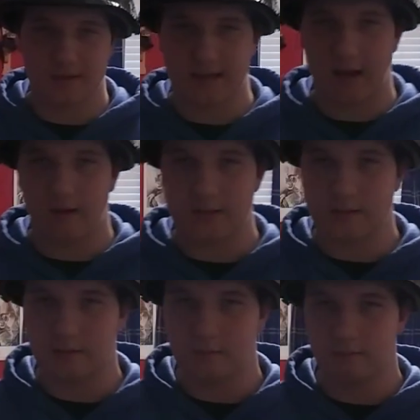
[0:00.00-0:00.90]
scouts
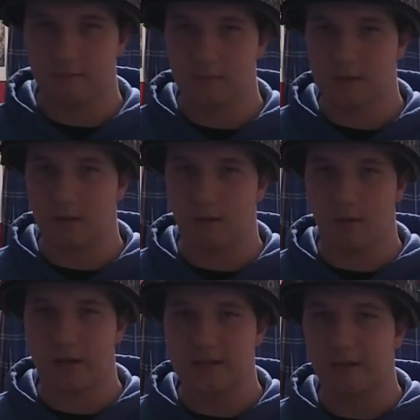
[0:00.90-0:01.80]
and
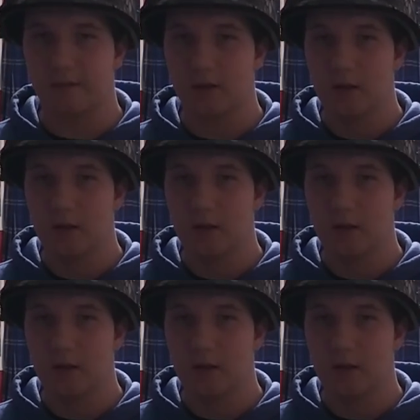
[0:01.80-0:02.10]
all that stuff.